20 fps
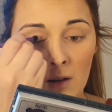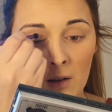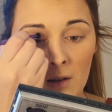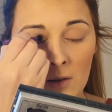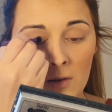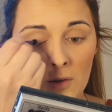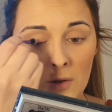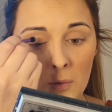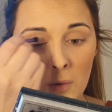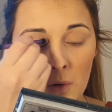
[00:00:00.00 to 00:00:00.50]

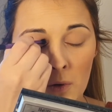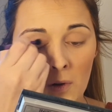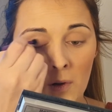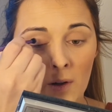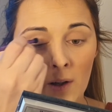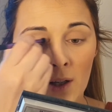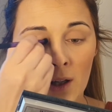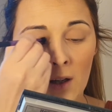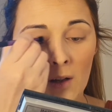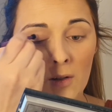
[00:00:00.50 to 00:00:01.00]
Just want
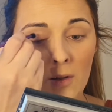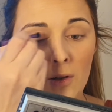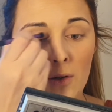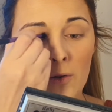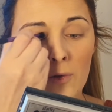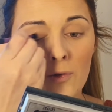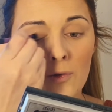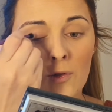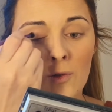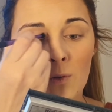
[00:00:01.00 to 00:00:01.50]
like a
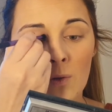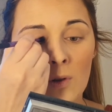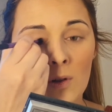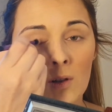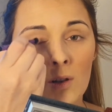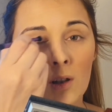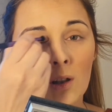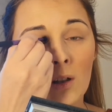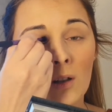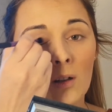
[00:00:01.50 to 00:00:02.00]
neutral
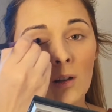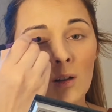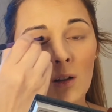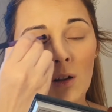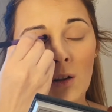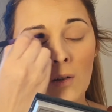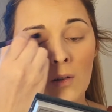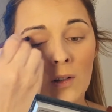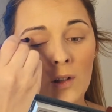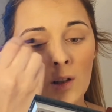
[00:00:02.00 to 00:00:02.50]
look,
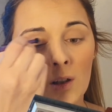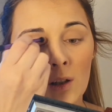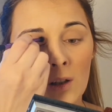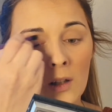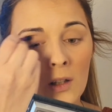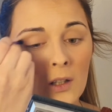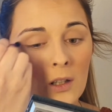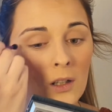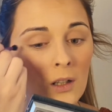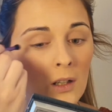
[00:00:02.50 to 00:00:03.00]
not
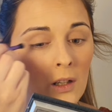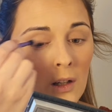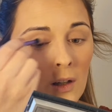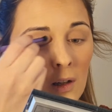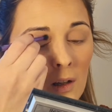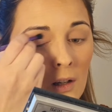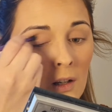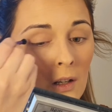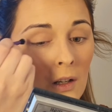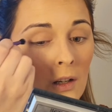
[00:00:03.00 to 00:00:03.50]

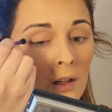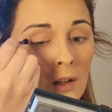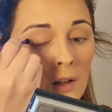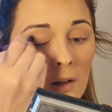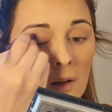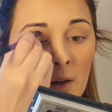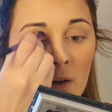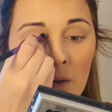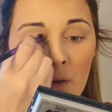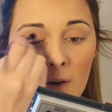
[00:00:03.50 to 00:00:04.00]

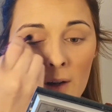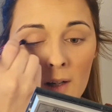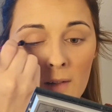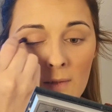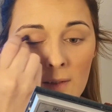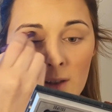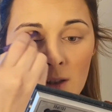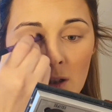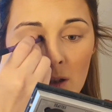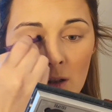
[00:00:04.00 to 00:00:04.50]

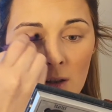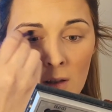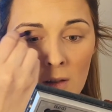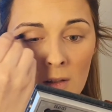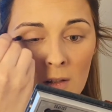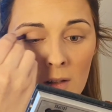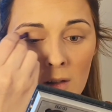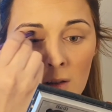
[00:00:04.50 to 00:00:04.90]
anything too